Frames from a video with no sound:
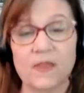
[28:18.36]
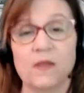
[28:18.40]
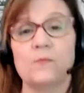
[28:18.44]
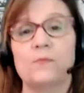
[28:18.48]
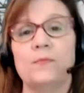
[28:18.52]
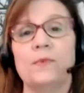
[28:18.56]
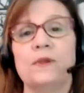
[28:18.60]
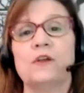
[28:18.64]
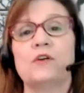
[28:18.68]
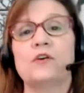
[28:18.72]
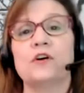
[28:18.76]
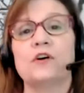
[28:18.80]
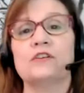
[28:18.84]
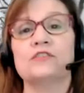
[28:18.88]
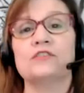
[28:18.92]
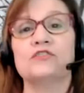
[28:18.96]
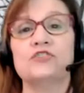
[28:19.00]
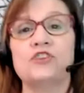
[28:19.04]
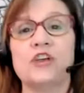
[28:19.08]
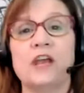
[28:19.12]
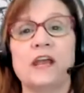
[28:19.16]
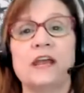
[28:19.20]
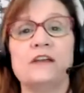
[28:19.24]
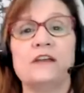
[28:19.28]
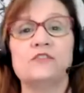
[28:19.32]
because
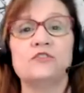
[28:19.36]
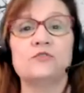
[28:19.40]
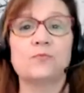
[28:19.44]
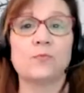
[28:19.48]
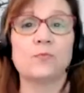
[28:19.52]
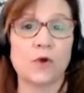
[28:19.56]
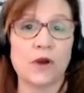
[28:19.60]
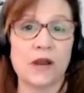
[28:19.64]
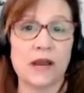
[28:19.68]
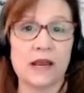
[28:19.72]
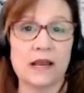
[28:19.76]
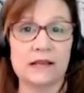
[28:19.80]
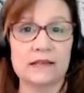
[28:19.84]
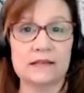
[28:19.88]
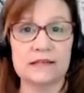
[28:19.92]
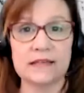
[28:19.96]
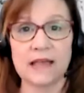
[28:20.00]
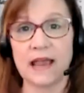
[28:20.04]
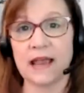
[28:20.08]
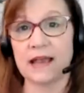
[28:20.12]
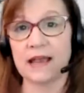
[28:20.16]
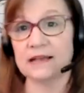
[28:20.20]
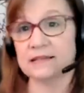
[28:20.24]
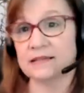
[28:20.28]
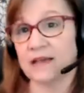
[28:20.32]
change brings
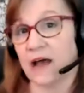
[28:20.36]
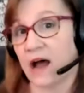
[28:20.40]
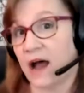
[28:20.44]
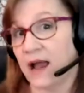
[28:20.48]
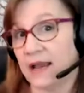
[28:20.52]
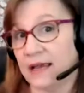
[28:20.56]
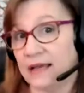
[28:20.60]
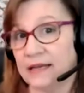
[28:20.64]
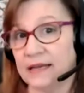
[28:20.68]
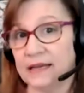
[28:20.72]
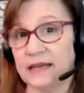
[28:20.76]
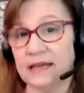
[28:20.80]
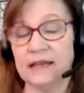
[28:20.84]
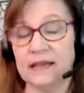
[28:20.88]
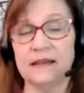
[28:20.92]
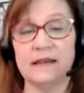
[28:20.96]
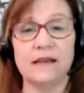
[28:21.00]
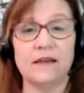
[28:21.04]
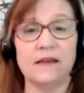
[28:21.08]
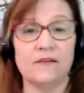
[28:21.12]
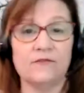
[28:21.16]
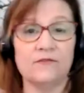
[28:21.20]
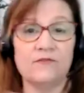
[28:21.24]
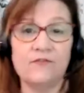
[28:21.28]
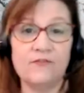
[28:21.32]
anxiety
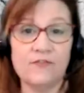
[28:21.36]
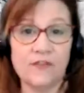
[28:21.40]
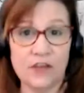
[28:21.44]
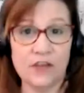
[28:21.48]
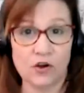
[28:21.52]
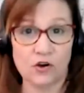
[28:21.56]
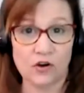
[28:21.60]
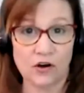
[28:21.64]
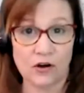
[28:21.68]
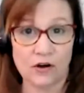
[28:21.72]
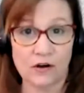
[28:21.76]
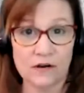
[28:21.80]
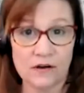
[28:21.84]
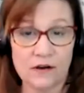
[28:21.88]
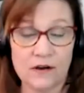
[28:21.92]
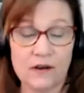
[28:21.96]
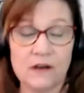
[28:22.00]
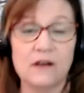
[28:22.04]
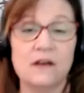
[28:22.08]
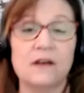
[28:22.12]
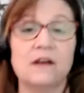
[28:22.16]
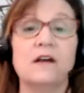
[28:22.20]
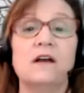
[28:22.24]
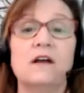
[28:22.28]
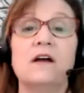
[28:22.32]
and fear
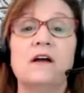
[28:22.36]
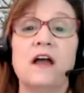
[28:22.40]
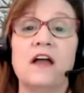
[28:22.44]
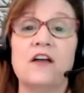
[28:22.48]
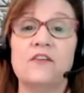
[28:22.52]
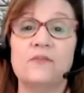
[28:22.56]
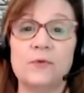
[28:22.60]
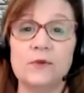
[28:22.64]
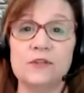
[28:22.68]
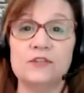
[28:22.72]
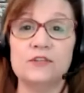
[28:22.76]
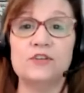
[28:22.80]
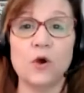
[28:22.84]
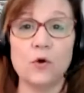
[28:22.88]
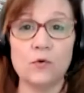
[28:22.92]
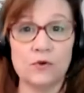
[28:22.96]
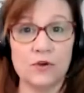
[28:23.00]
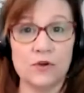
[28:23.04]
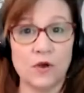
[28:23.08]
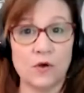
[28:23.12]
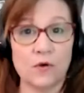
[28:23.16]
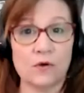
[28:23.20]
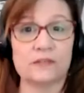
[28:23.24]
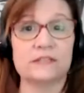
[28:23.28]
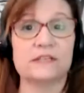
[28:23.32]
if we don't
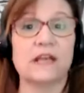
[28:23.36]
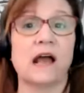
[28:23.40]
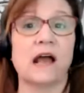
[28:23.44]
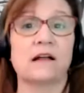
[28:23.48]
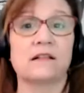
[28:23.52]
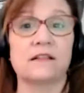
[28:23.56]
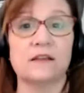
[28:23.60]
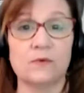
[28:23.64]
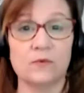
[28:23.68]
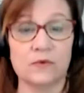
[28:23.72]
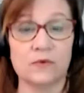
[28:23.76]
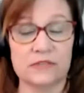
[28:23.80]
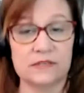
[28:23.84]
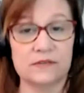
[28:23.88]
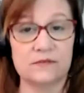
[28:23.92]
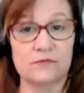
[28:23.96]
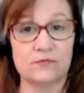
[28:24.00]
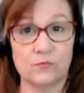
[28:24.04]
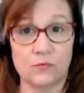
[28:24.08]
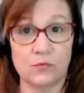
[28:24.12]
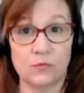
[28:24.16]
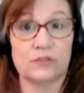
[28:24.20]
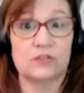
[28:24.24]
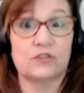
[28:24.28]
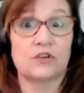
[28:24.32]
know exactly
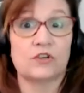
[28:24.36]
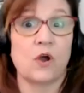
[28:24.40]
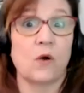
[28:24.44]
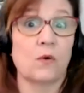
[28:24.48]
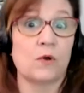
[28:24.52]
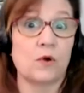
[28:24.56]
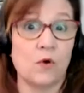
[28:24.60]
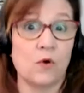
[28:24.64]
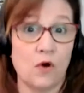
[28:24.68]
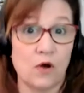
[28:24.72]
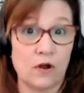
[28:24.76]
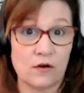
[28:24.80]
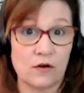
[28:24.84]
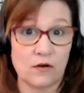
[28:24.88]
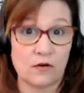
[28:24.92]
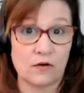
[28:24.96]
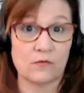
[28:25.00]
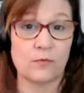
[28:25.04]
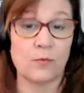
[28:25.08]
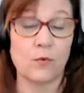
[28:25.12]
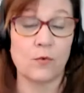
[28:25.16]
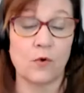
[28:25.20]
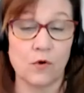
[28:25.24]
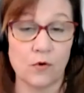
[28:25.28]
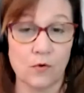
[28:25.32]
what's going on
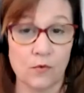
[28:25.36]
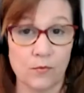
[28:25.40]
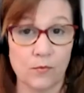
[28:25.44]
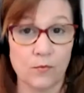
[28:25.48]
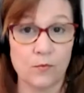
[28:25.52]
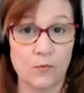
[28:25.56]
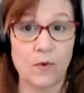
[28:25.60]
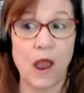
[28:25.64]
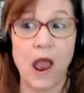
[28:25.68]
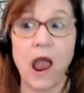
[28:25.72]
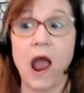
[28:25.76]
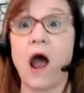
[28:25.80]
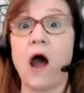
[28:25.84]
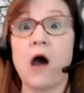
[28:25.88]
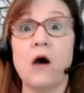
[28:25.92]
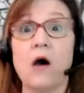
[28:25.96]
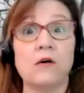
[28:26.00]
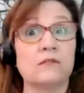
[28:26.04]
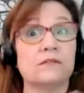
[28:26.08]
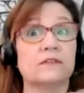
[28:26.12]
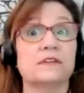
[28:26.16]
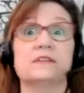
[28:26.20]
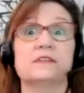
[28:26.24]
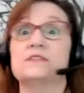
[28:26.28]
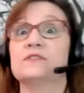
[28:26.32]
or how
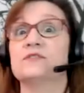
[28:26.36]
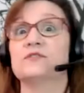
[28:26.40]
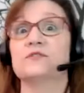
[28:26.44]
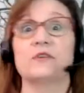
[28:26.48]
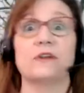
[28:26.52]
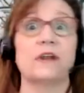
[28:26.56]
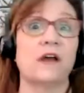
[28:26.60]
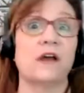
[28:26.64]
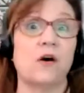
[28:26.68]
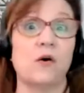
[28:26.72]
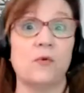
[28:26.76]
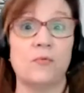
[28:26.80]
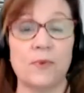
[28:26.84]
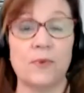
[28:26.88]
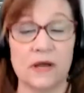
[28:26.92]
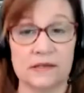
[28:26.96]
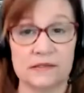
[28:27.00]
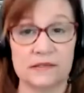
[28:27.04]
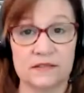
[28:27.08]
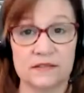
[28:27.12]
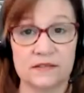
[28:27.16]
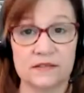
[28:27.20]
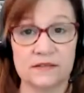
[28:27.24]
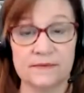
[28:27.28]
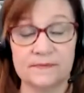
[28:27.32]
this is going to help
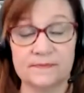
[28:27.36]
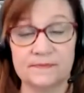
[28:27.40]
us.